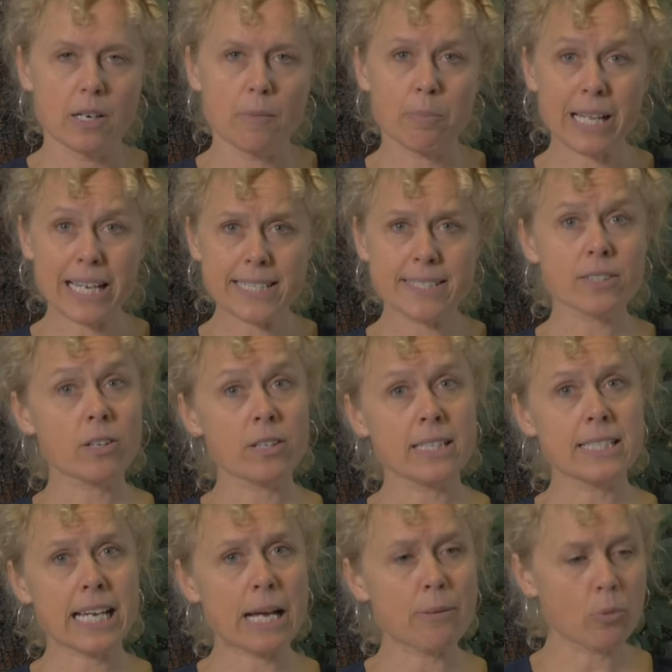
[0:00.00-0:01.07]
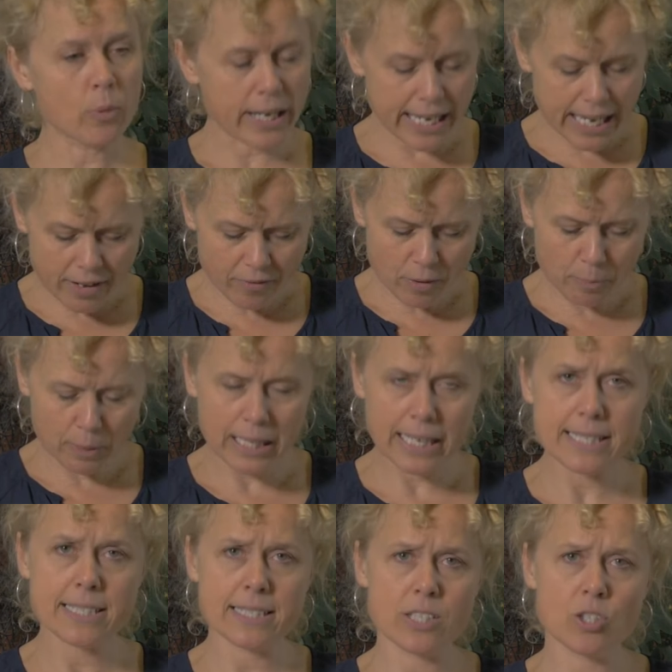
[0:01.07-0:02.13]
Place it on a table. Never
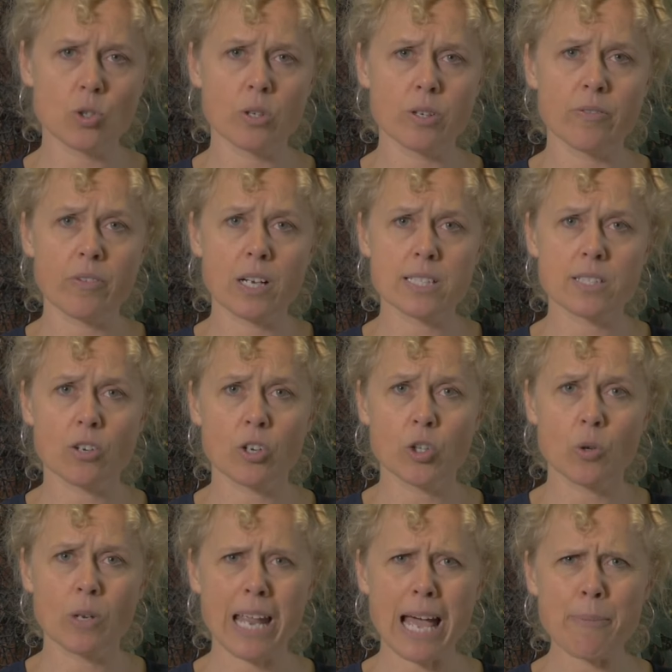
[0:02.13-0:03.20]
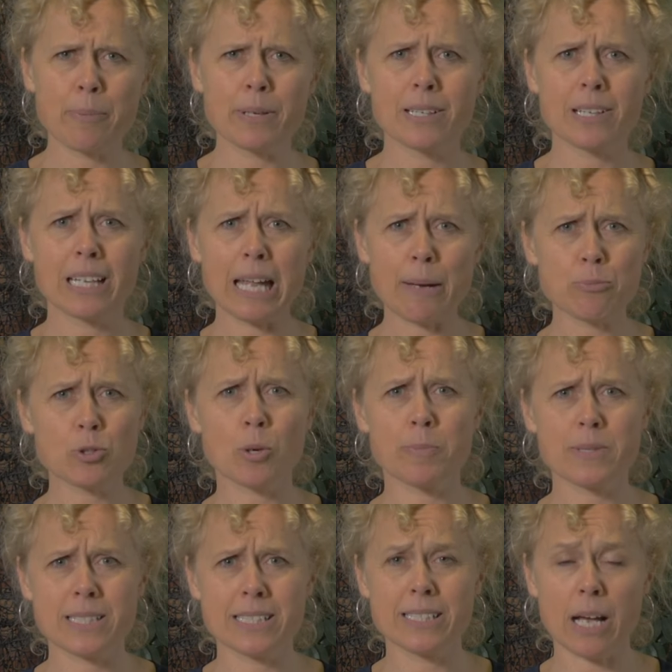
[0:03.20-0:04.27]
place a digital device on your lap. Laptop
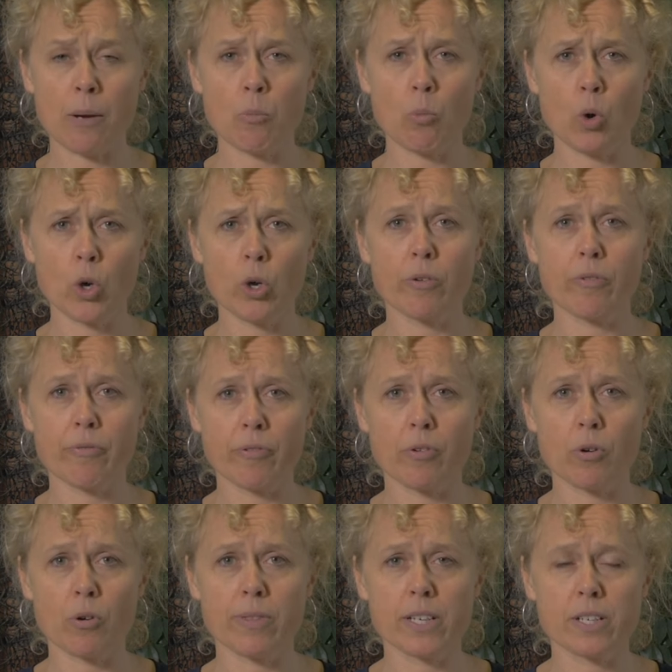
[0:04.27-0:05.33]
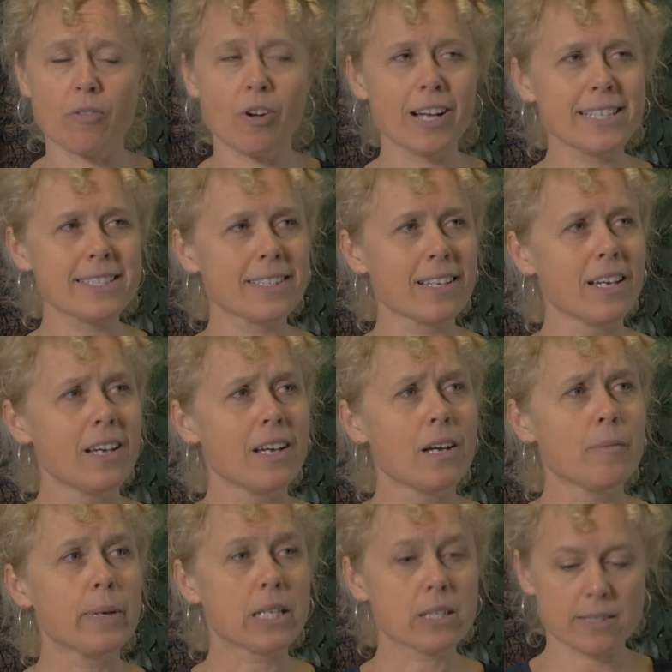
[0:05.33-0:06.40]
is a dumb word for the device
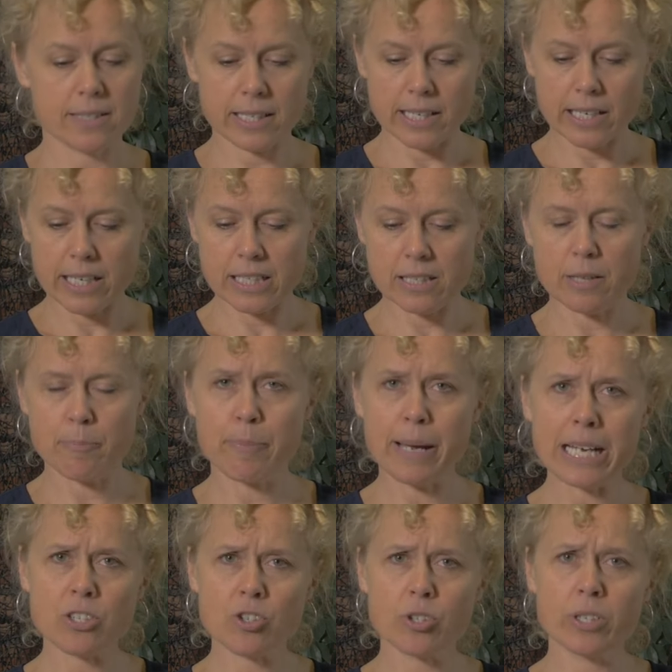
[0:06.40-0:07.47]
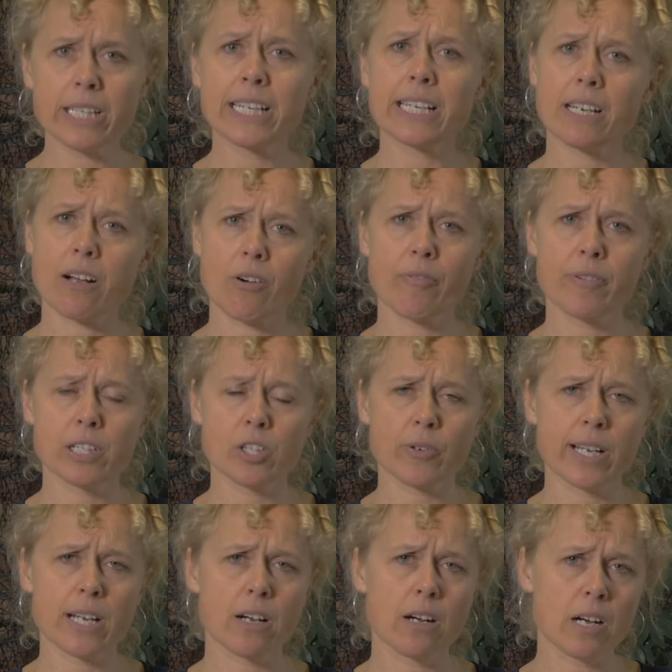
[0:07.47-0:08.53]
because the battery can often
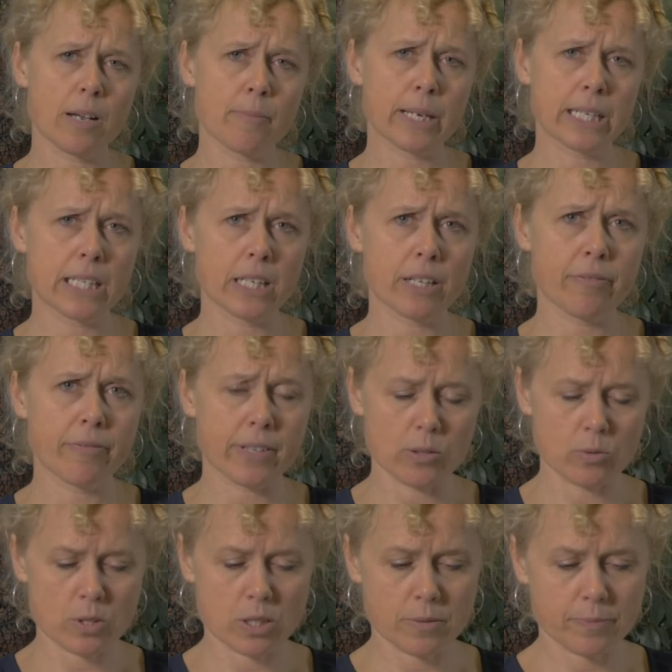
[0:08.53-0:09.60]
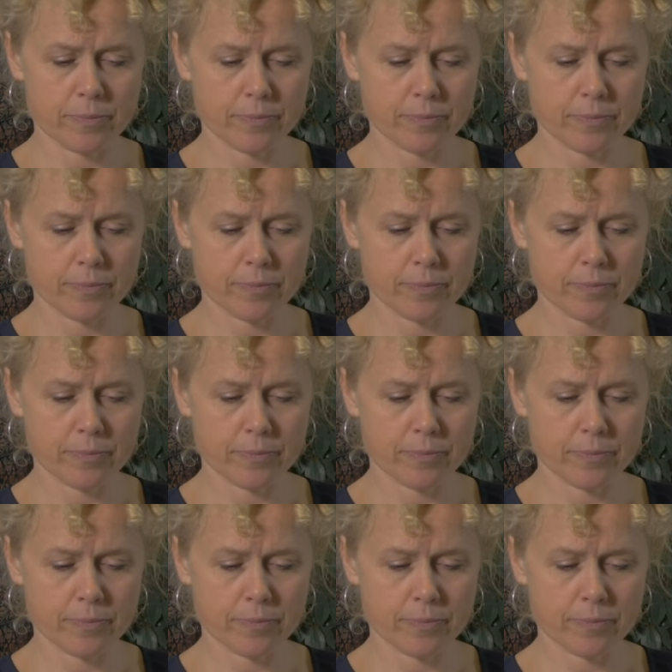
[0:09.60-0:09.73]
create a high magnetic field.